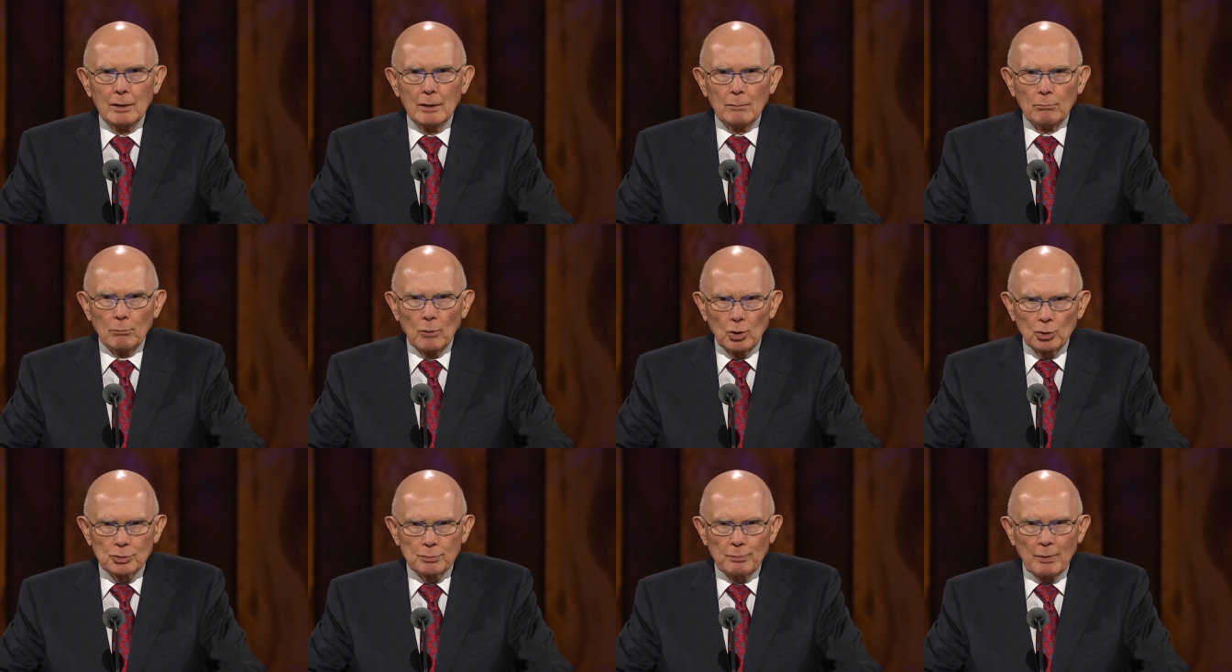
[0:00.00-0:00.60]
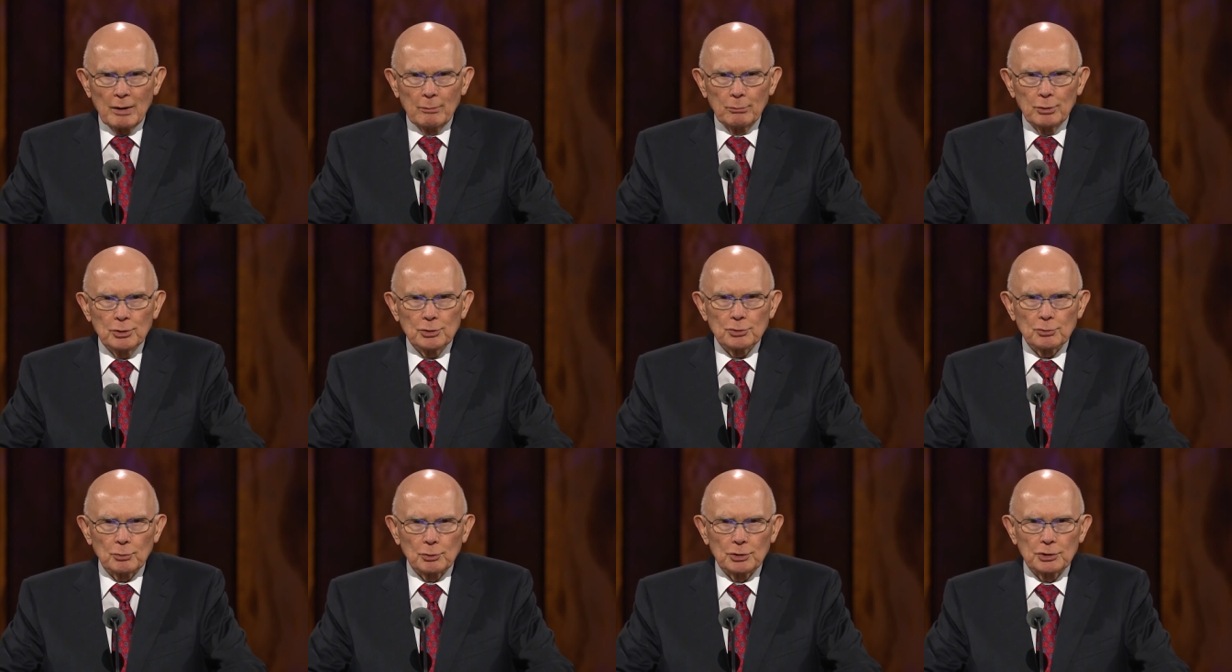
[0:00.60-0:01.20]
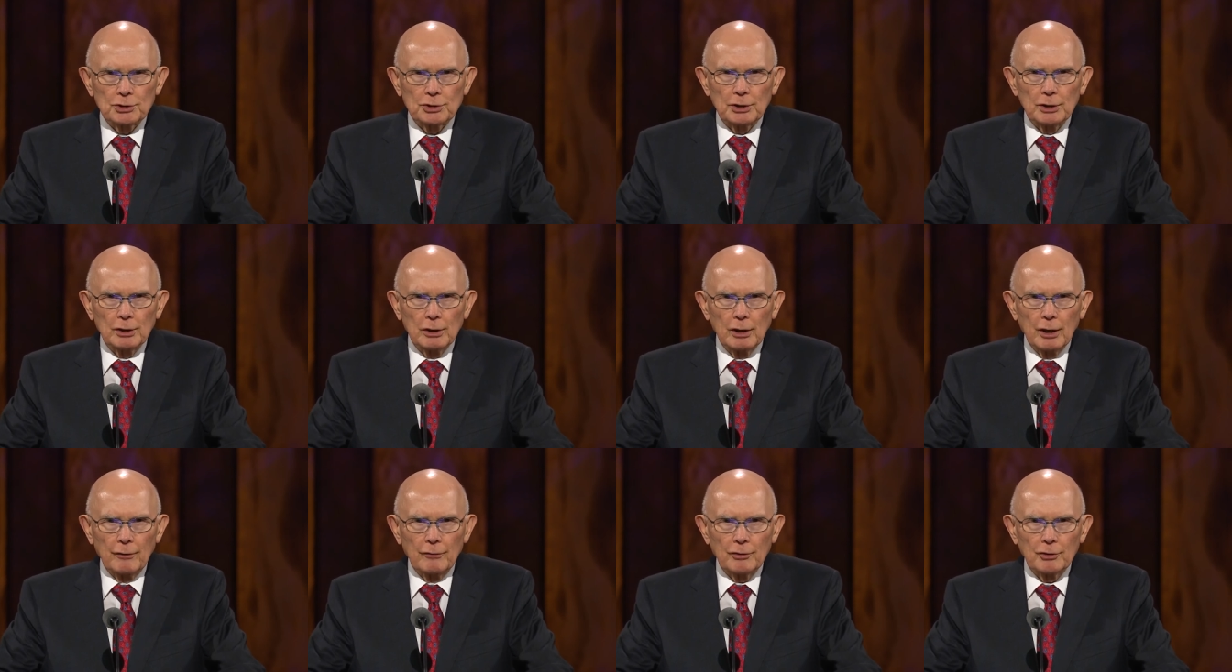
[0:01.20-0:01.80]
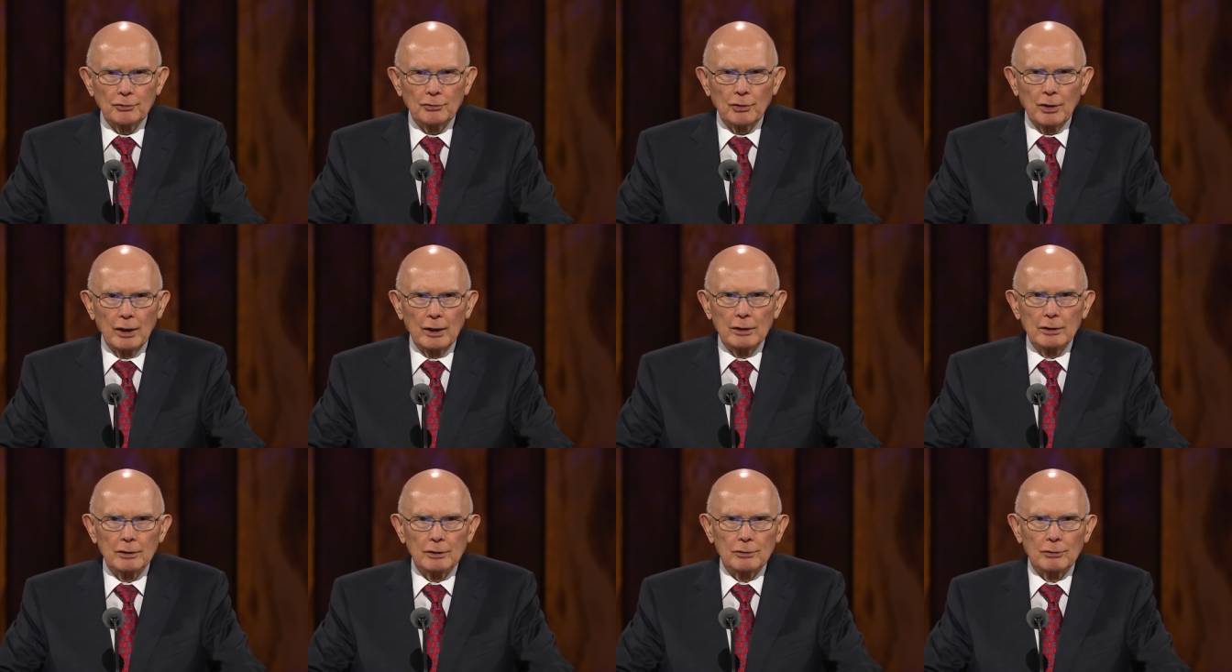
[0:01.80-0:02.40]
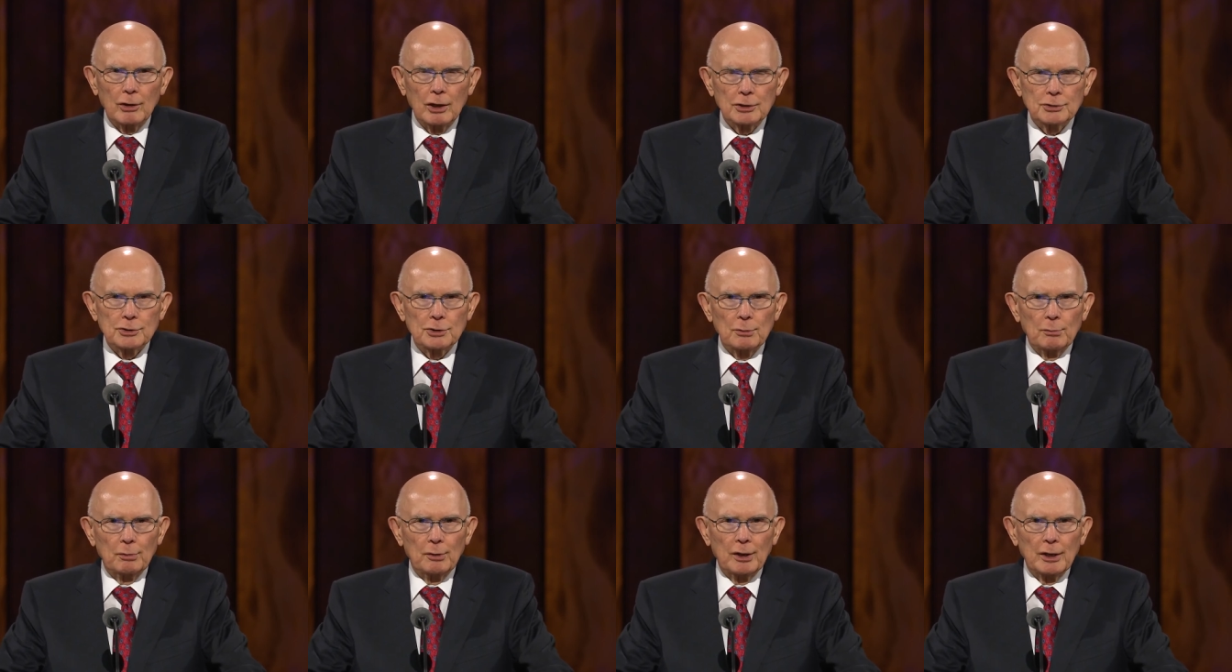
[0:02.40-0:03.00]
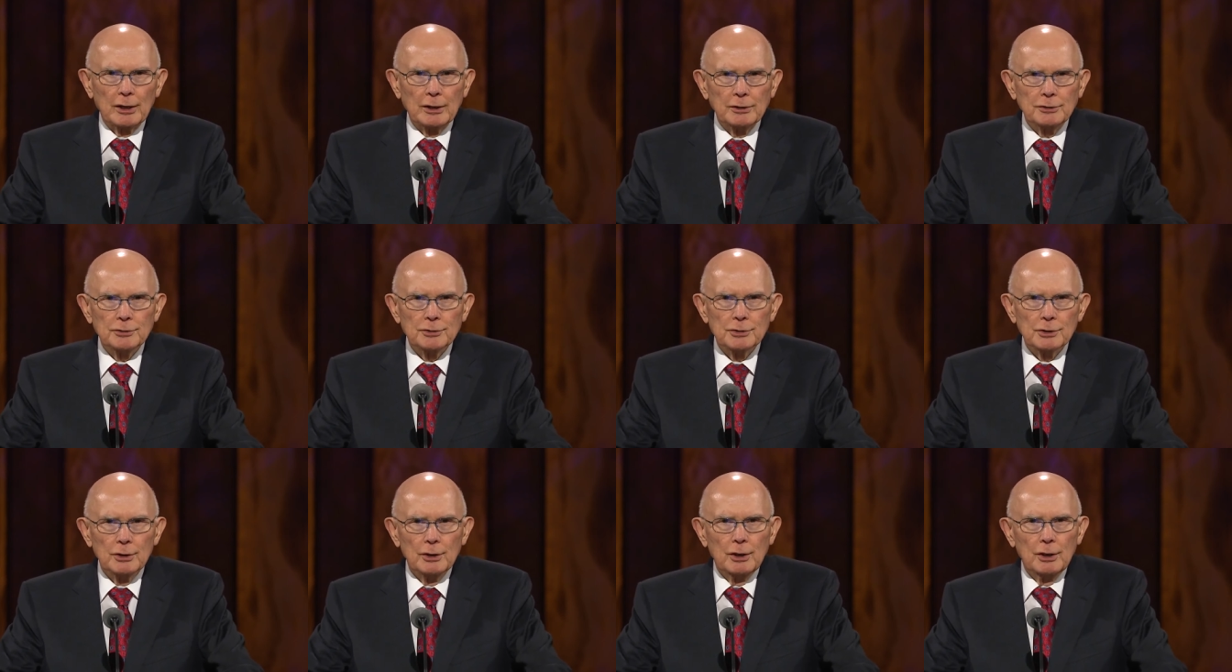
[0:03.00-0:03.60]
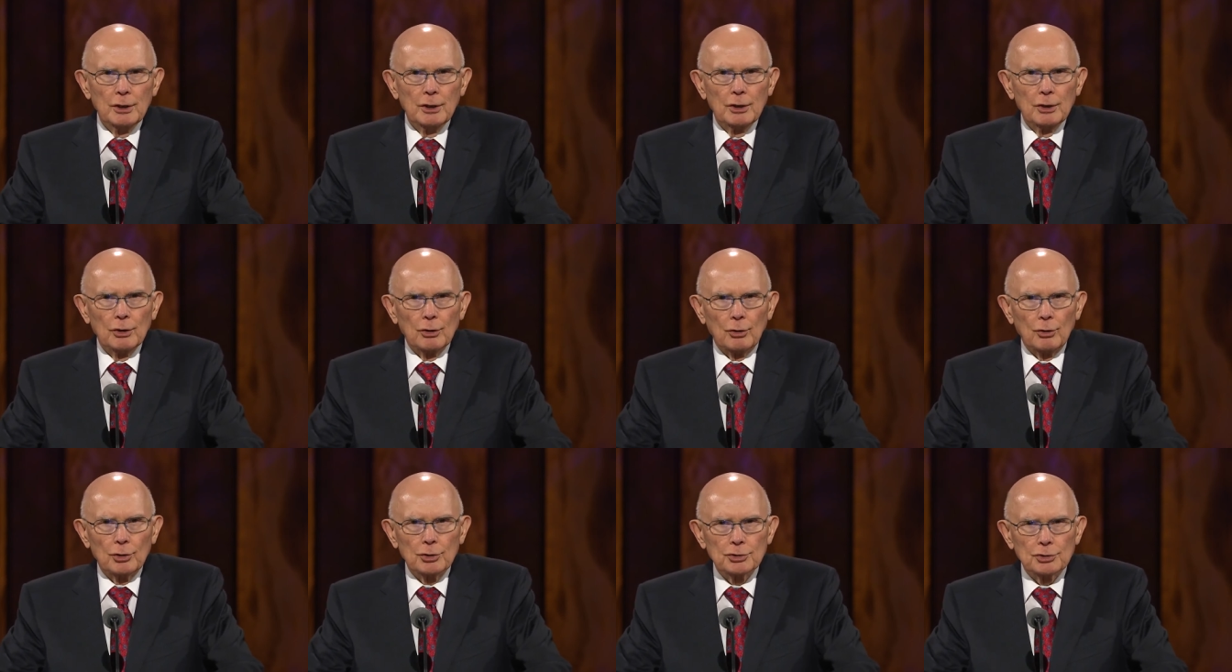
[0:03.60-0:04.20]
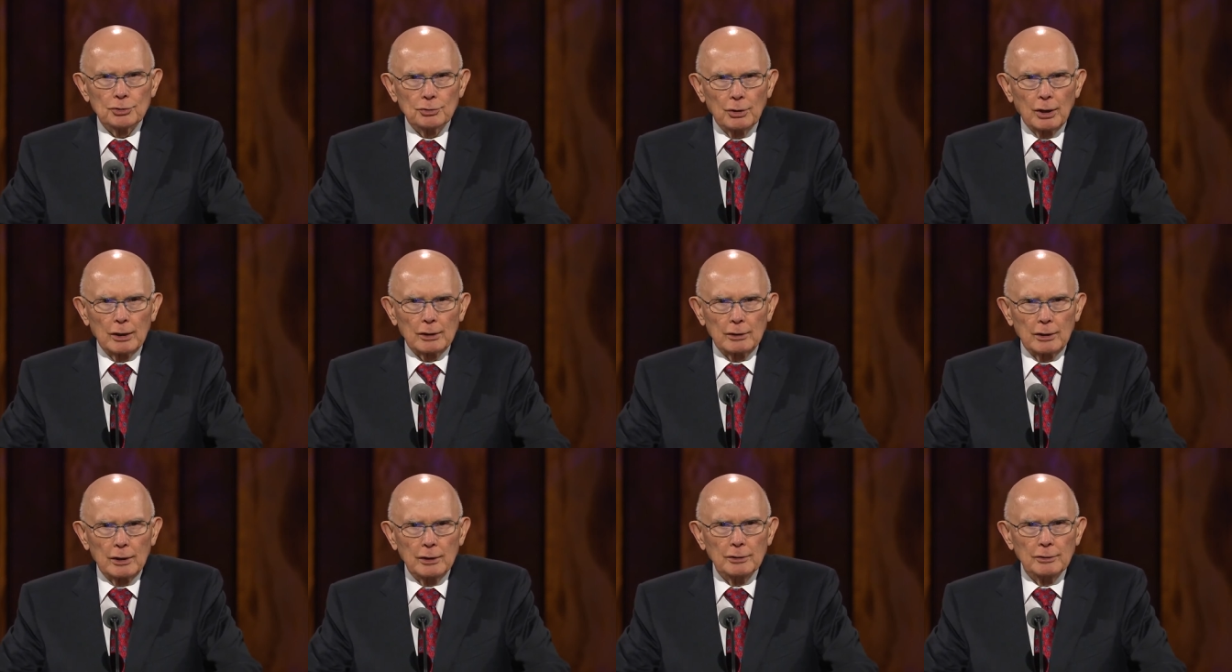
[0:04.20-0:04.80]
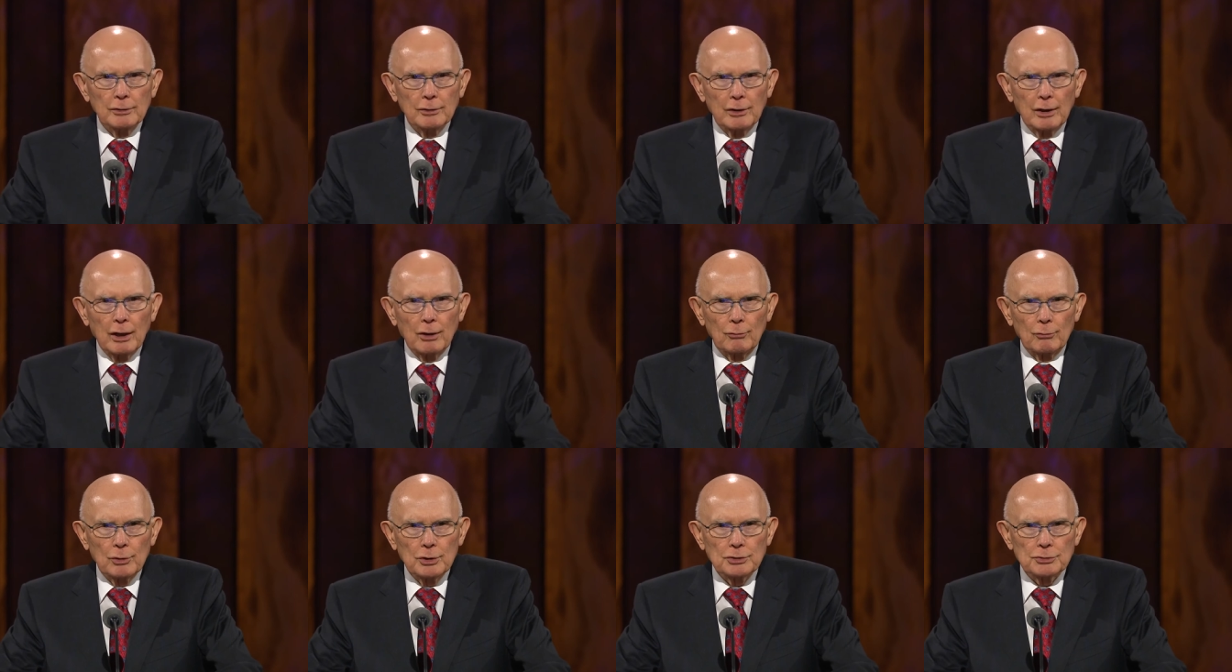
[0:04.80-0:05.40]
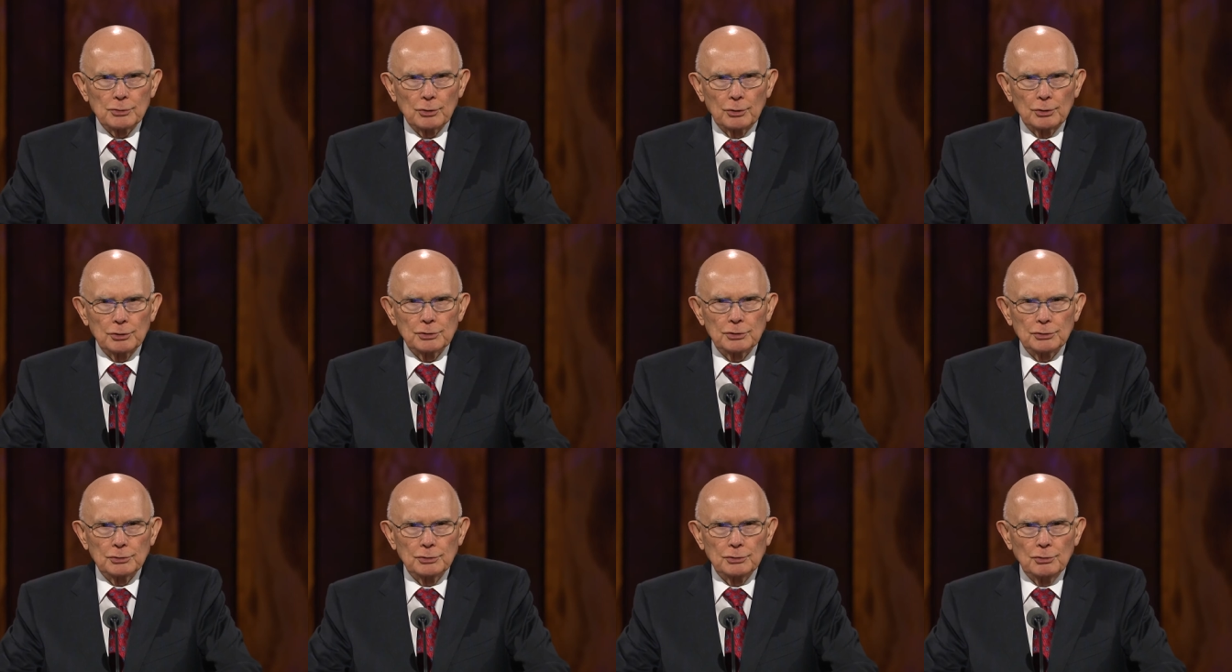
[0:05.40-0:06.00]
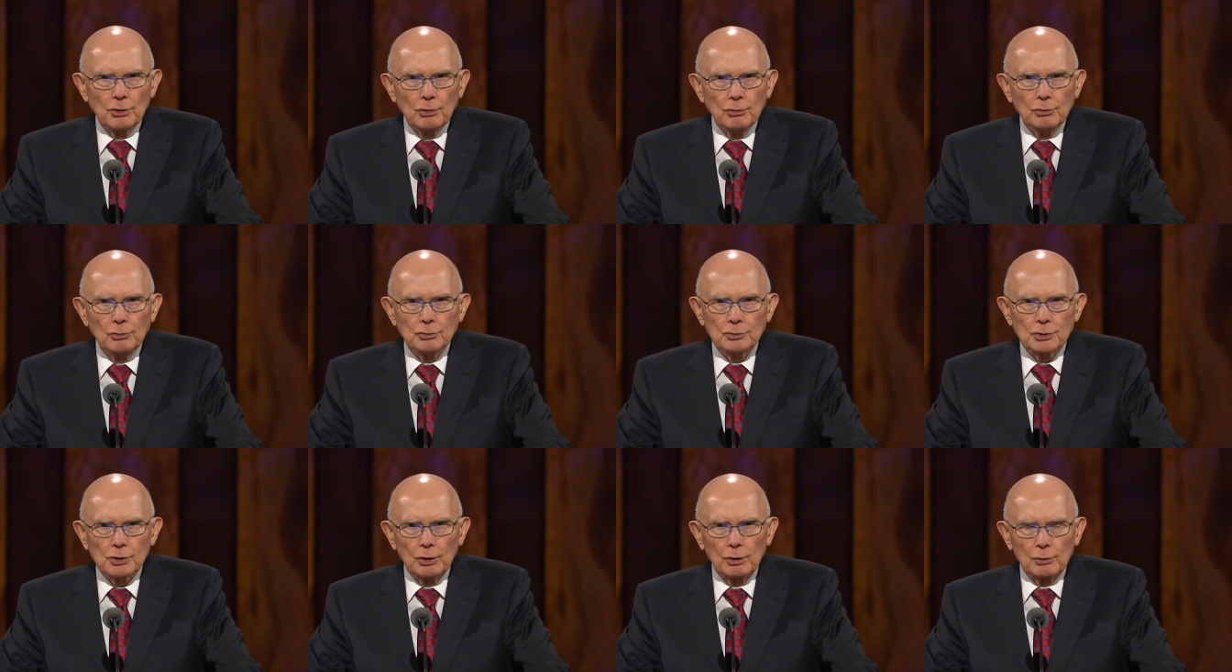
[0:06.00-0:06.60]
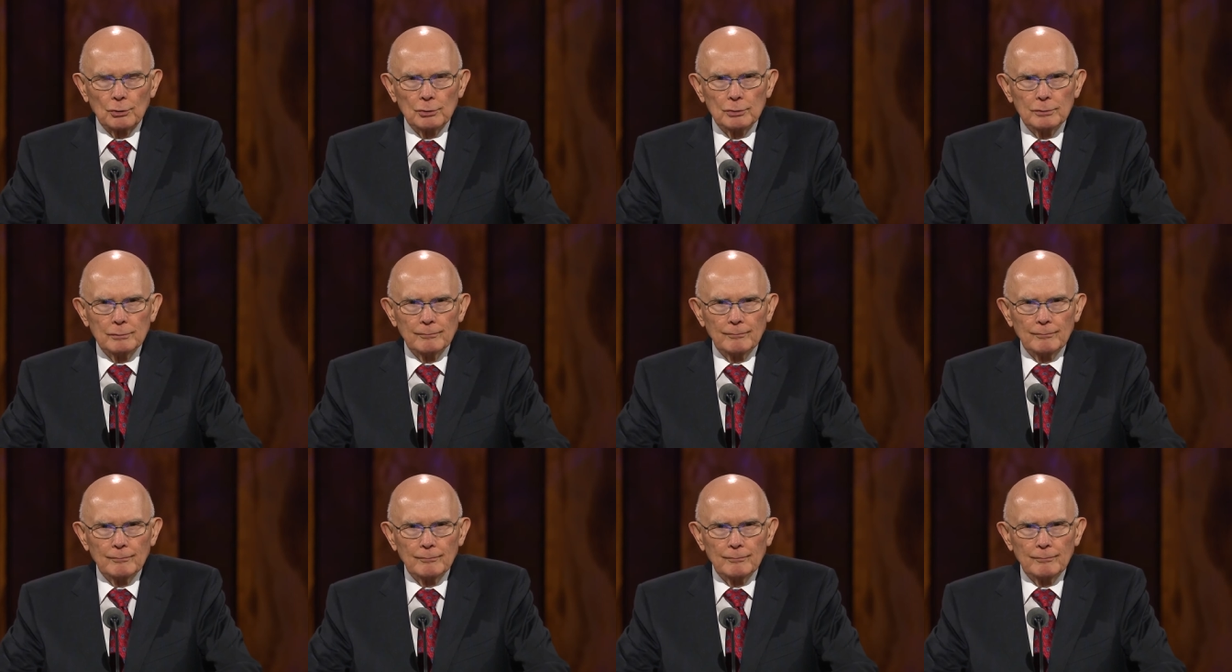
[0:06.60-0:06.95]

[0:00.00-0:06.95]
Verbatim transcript: Most members were still on the trail across the plains or struggling to get resources to do so.